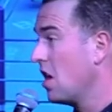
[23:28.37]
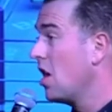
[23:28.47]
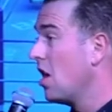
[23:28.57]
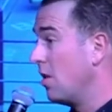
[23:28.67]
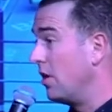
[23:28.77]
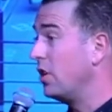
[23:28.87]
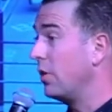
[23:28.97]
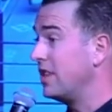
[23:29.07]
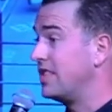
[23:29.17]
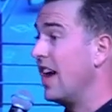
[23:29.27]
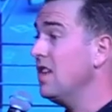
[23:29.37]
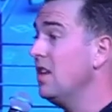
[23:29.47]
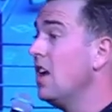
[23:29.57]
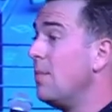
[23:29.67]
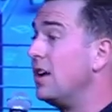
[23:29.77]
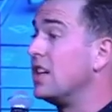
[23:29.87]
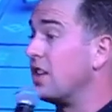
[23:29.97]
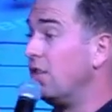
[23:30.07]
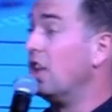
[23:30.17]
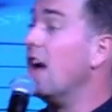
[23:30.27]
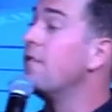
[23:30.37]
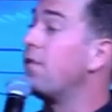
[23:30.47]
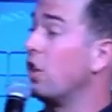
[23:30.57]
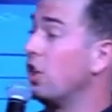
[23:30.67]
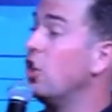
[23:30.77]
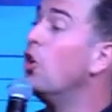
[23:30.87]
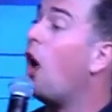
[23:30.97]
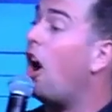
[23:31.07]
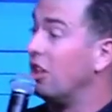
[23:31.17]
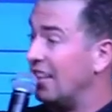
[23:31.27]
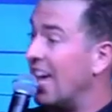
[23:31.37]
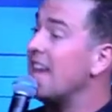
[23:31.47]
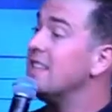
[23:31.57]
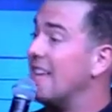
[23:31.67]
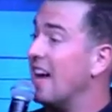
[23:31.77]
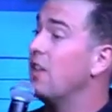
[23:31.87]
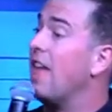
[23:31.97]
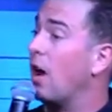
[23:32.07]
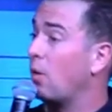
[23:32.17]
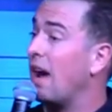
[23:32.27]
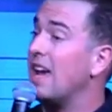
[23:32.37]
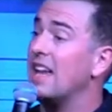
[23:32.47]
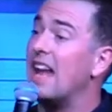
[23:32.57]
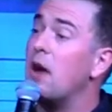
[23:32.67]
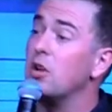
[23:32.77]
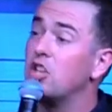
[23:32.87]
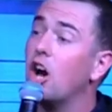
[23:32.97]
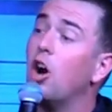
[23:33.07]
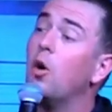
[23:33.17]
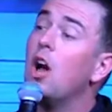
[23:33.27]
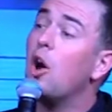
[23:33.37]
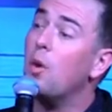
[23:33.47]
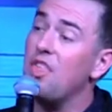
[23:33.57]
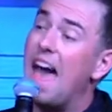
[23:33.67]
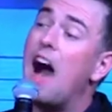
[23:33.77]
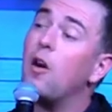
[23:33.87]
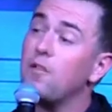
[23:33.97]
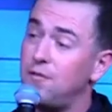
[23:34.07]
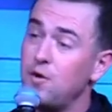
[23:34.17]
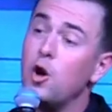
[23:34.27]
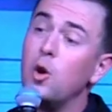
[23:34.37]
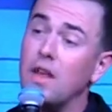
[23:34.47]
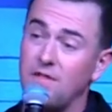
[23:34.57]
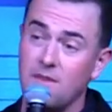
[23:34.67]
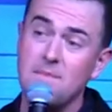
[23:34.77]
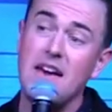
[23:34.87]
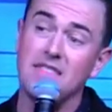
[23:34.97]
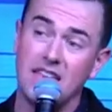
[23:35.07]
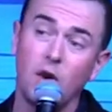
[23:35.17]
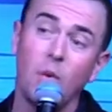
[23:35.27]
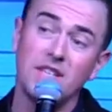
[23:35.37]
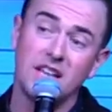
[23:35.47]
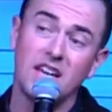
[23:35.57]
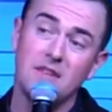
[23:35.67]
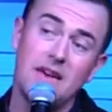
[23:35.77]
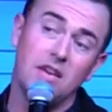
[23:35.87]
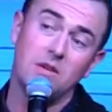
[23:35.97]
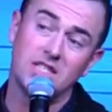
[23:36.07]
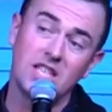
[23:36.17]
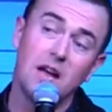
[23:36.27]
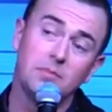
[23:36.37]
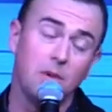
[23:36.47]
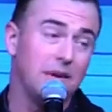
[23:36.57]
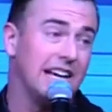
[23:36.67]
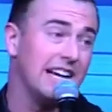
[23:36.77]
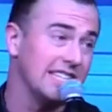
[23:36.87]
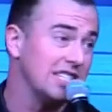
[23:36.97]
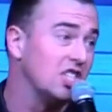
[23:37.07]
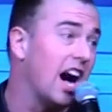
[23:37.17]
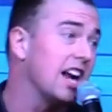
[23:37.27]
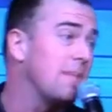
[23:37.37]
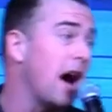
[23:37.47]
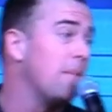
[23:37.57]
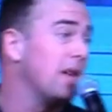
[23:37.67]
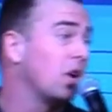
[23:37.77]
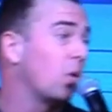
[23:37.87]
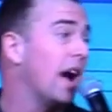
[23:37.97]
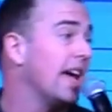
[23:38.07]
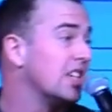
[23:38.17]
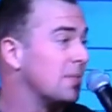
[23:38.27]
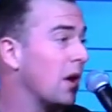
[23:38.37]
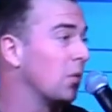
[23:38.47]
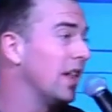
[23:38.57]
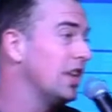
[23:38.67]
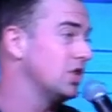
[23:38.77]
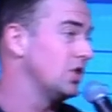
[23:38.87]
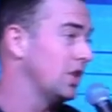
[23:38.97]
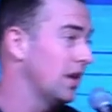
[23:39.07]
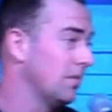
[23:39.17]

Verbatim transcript: But you know what he said? Because of love for you, I'll lay down that right and I would go without food if it meant that it wasn't going to make you stumble because it's not about being right, it's about relationship.